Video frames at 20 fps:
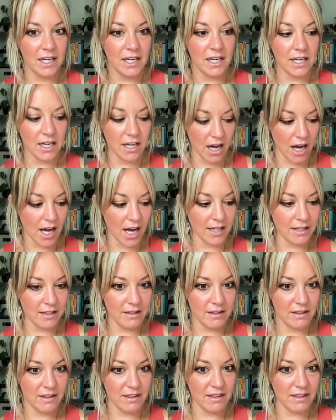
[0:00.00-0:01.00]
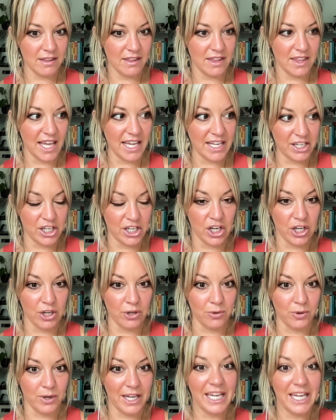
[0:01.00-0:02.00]
got it knew
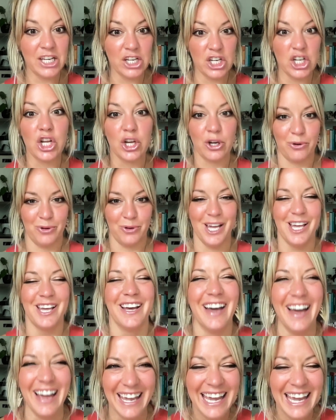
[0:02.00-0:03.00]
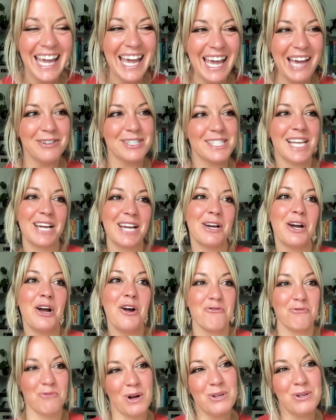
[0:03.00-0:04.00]
it was like
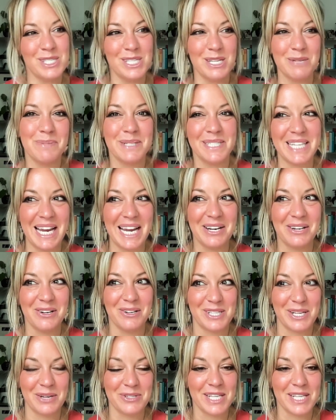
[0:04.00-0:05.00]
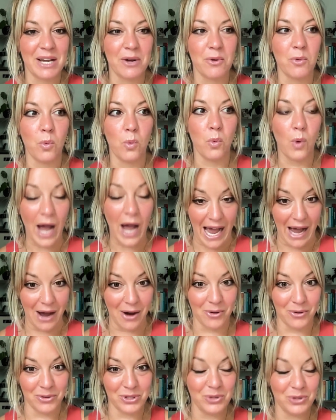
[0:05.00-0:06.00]
roasted potatoes. I was like, wow,
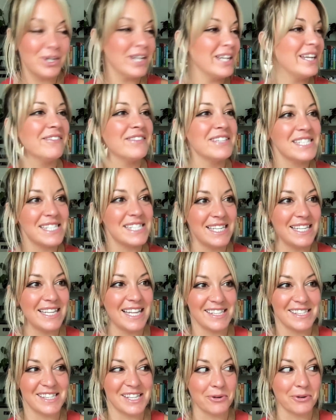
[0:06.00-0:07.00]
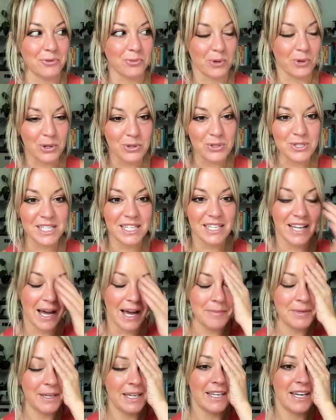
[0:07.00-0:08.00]
you can even see that they're roasted. I
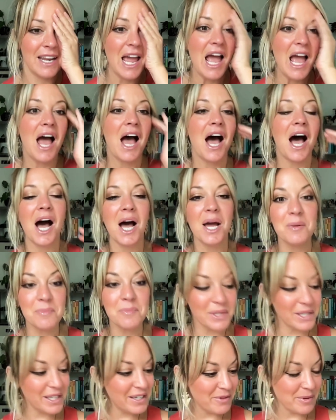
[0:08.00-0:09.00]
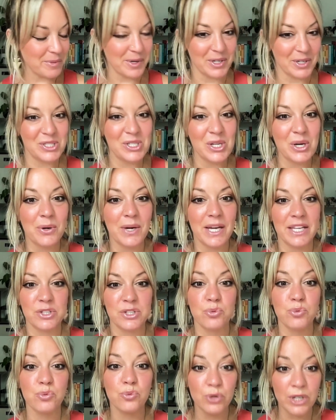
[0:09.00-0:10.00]
mean, unbelievable. So it's
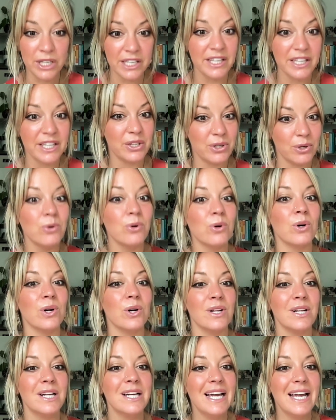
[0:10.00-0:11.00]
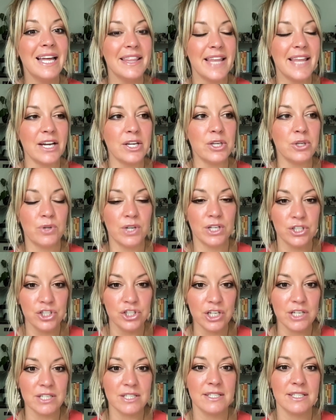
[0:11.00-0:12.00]
really cool that you can
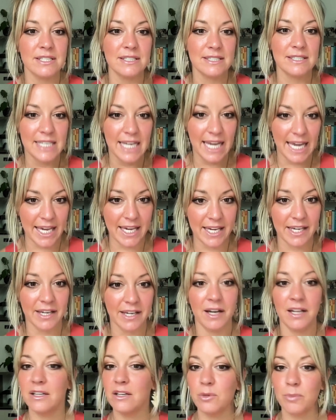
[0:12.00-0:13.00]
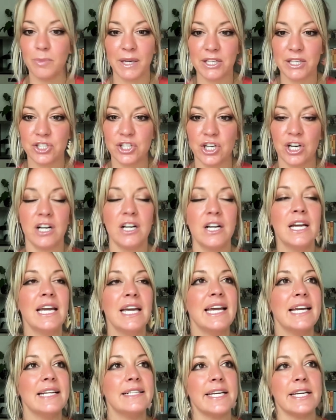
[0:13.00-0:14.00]
just take a little picture.
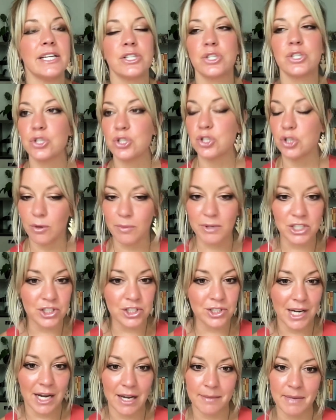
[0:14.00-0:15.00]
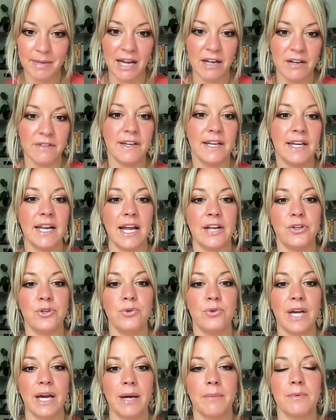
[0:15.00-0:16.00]
It takes so much time out of it and you
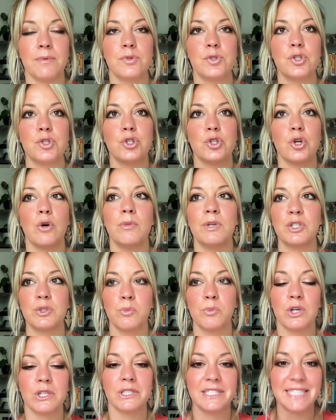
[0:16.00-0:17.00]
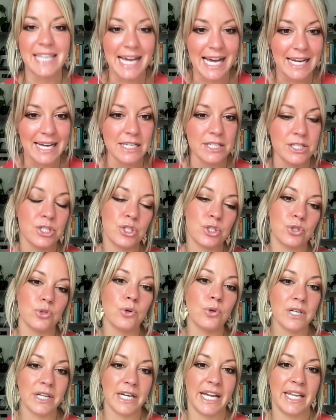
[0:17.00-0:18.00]
get so much more data
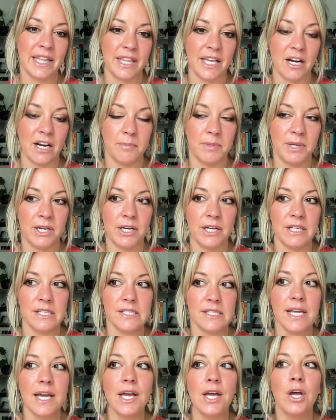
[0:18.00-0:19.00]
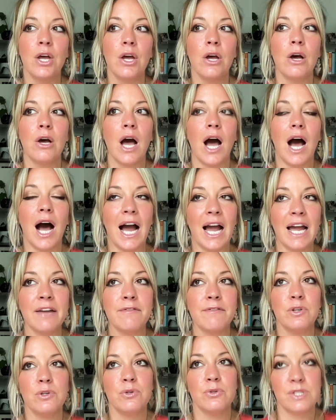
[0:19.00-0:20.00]
stored in there, because
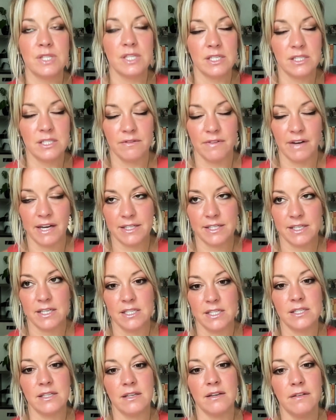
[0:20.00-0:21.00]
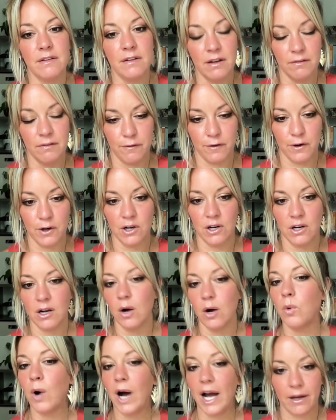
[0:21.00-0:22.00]
I've used these devices for
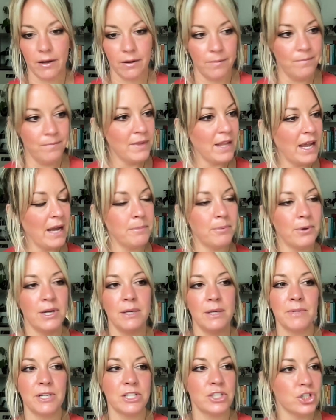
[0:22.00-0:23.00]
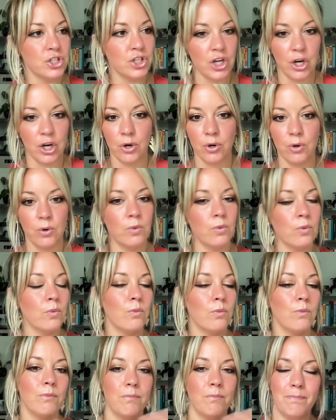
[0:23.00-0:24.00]
a while. I pretty much know
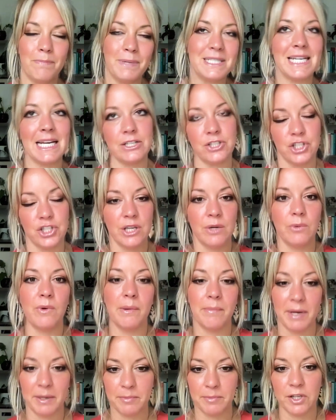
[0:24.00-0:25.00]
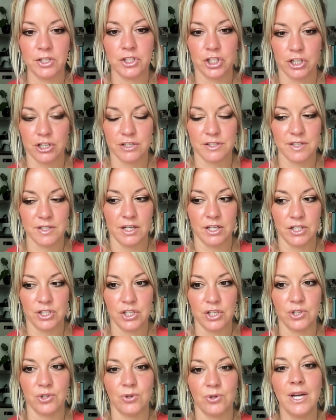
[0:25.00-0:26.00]
potentially what my blood sugar is going to
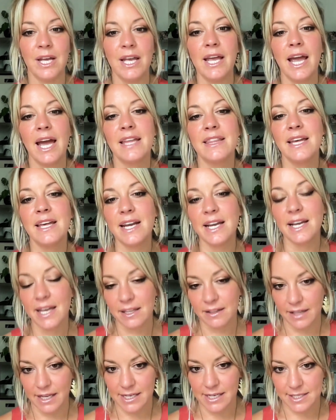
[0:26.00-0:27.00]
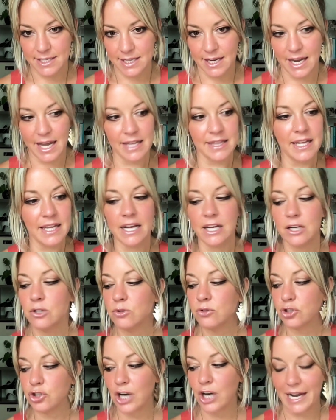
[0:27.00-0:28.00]
do. And then I get lazy and then I
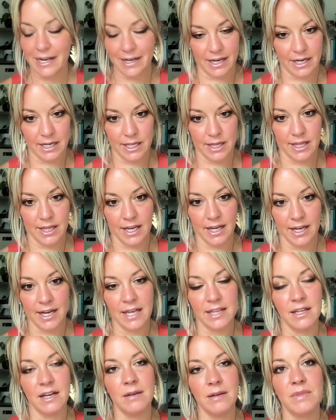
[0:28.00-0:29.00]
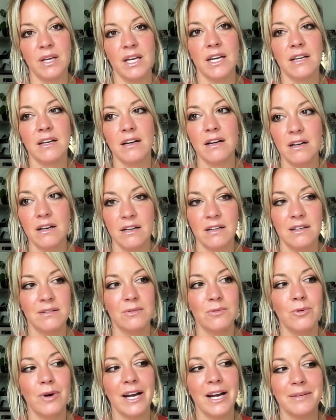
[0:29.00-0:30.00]
don't track anything. And then I'm like, oh,
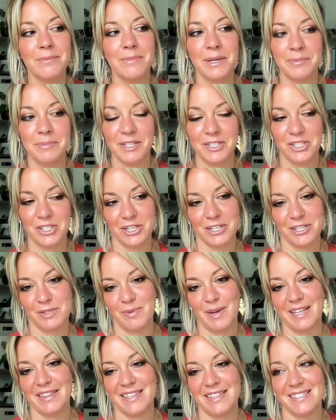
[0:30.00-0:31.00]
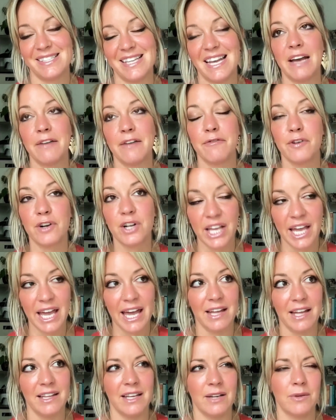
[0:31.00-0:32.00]
why did my blood sugar spike this day? I
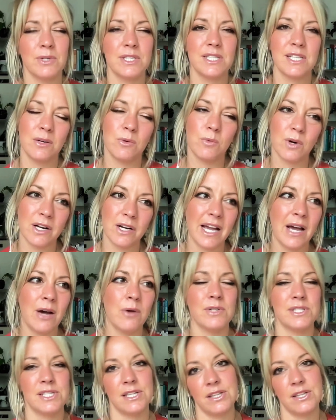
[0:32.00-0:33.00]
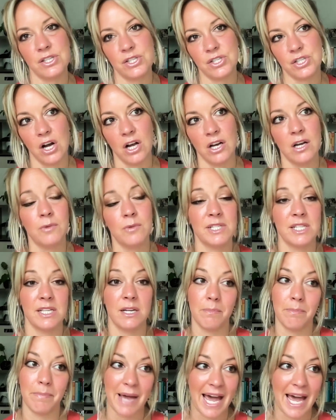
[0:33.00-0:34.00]
forget. Like, was it a workout? Was it the sauna? Was it
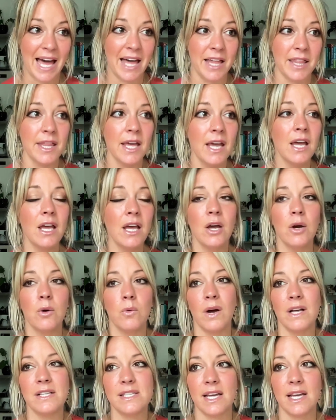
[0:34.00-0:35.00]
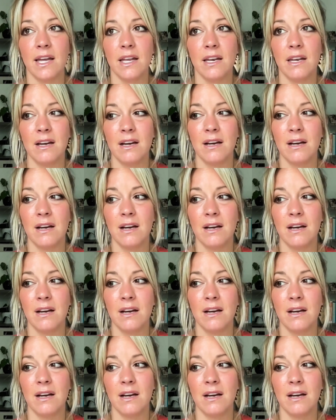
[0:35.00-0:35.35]
a bath? Was it,